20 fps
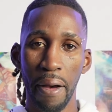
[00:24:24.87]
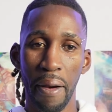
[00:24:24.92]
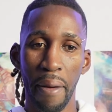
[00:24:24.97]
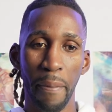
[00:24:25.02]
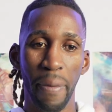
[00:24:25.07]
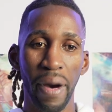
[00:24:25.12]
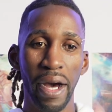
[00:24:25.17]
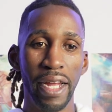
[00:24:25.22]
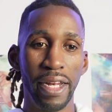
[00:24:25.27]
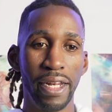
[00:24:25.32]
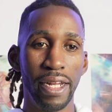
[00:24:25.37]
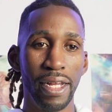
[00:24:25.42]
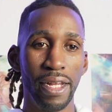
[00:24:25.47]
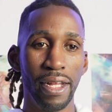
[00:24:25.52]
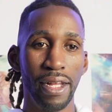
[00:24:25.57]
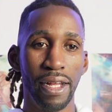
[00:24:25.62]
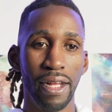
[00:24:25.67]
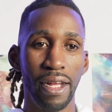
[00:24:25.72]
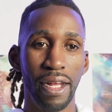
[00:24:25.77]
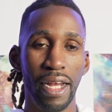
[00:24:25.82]
But
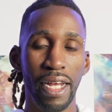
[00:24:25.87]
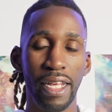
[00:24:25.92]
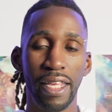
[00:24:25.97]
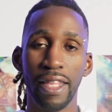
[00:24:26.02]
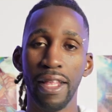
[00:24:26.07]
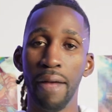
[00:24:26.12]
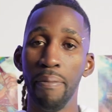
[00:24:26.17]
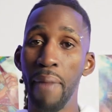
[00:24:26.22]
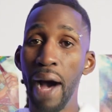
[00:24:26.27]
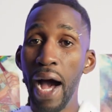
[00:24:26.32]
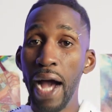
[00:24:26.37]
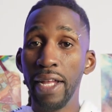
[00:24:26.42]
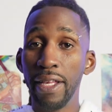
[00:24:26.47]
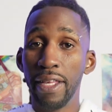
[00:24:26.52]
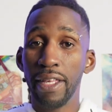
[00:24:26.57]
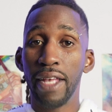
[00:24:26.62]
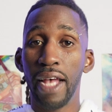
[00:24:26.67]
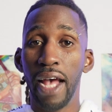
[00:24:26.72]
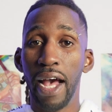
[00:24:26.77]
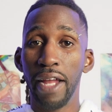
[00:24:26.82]
it's the
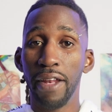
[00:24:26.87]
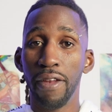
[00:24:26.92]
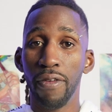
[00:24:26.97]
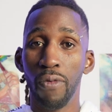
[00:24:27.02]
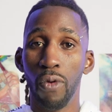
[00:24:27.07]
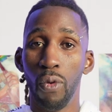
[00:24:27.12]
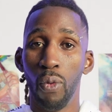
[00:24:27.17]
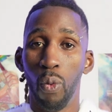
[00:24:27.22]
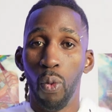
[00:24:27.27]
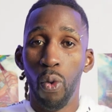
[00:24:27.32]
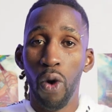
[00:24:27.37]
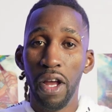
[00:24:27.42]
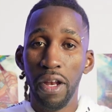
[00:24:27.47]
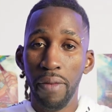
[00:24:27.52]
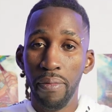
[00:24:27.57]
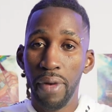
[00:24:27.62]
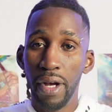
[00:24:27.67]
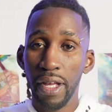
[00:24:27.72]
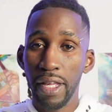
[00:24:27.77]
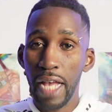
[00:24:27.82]
mindset
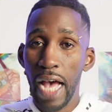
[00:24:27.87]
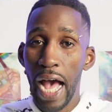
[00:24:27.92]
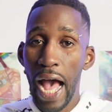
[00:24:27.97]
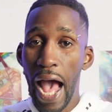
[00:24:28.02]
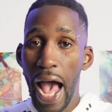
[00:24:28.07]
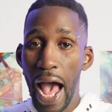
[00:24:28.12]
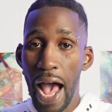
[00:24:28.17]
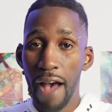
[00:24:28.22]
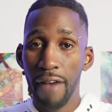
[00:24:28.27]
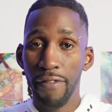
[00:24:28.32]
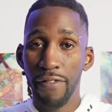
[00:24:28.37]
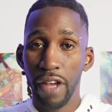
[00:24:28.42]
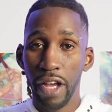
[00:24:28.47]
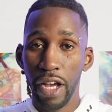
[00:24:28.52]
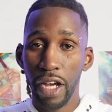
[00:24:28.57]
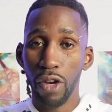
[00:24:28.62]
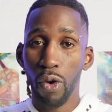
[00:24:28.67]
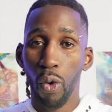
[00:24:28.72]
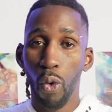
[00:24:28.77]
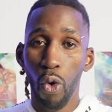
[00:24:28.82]
one must have
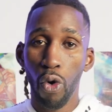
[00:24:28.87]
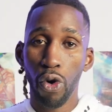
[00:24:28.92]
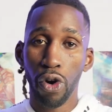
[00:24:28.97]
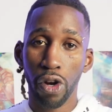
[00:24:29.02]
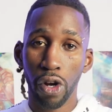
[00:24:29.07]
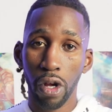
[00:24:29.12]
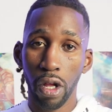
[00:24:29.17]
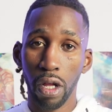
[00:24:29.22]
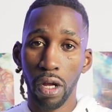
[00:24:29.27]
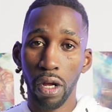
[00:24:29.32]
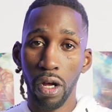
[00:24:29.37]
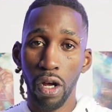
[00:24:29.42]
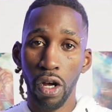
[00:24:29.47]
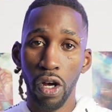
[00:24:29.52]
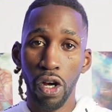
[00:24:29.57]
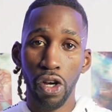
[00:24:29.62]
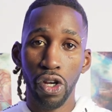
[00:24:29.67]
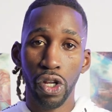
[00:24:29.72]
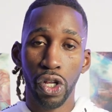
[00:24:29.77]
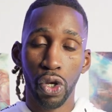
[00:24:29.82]
in order
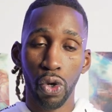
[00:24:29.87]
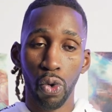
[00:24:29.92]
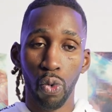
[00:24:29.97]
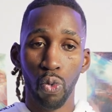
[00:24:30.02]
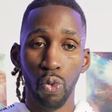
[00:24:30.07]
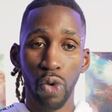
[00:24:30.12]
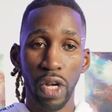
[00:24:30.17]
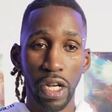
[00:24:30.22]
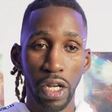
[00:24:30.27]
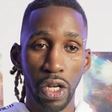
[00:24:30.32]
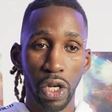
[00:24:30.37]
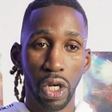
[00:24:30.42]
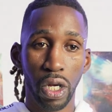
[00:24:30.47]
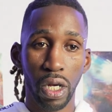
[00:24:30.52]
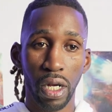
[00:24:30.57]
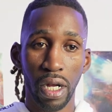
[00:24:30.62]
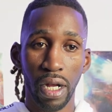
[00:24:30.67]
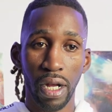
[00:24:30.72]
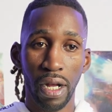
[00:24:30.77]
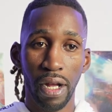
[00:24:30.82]
to reach
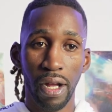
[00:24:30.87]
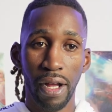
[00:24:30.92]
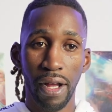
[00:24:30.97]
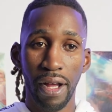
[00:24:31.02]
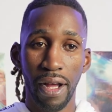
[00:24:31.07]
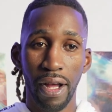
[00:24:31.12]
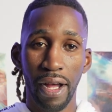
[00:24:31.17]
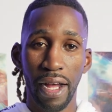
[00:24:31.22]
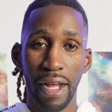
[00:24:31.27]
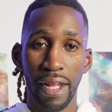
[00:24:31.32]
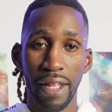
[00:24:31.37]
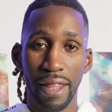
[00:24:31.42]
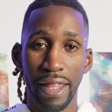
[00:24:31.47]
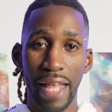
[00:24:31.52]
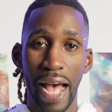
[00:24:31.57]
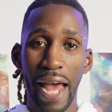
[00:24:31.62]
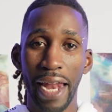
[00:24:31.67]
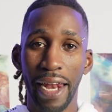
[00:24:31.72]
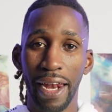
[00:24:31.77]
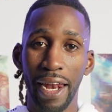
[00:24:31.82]

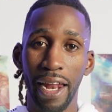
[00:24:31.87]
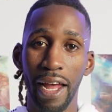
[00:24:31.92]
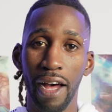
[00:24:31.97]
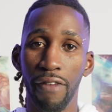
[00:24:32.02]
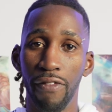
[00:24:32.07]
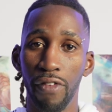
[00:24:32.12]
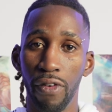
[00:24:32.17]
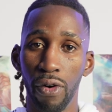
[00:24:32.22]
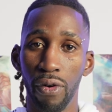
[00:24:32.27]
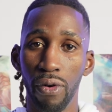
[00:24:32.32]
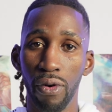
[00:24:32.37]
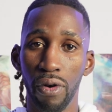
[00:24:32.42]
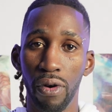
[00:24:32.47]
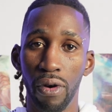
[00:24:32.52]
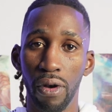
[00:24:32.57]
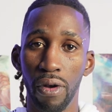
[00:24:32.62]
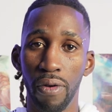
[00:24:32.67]
that level